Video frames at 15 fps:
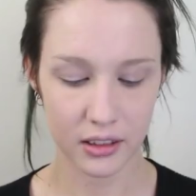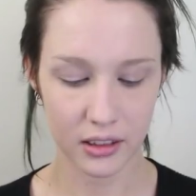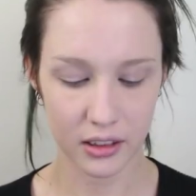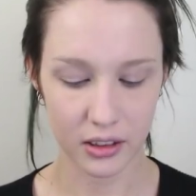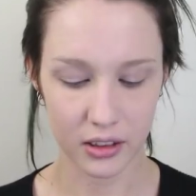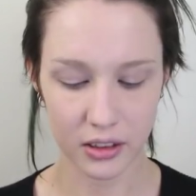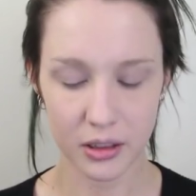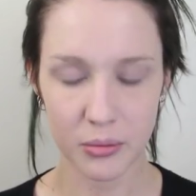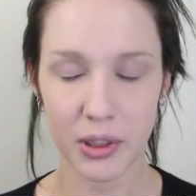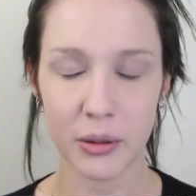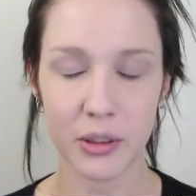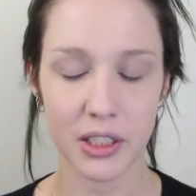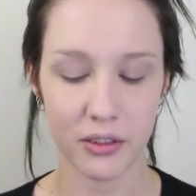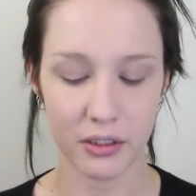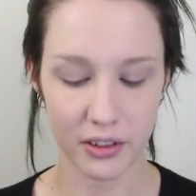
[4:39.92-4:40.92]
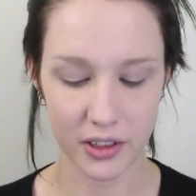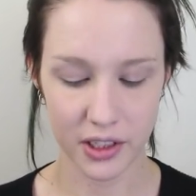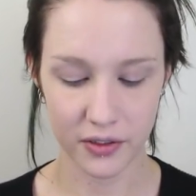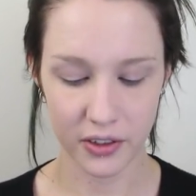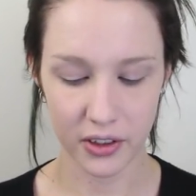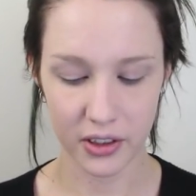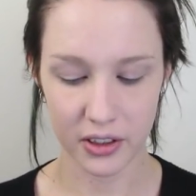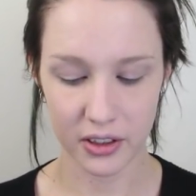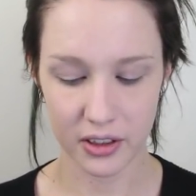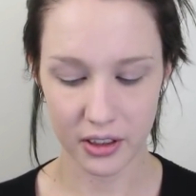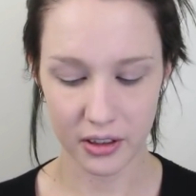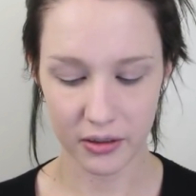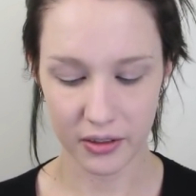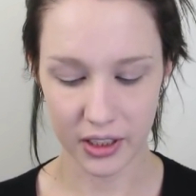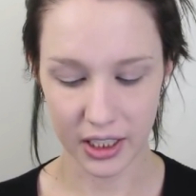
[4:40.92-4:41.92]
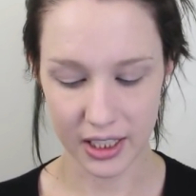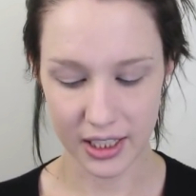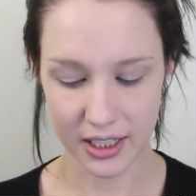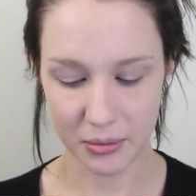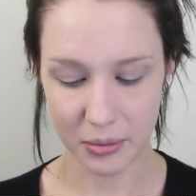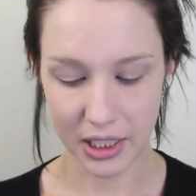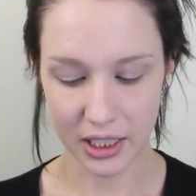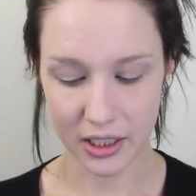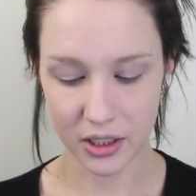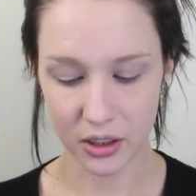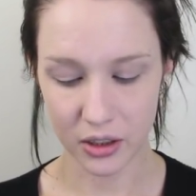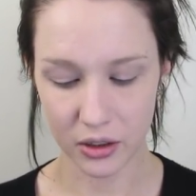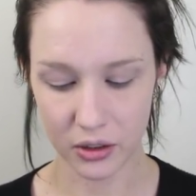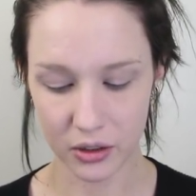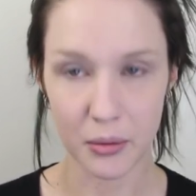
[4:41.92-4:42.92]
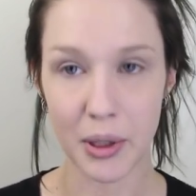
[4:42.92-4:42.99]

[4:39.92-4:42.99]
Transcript: You know, just pick whichever reference photos really speak to you.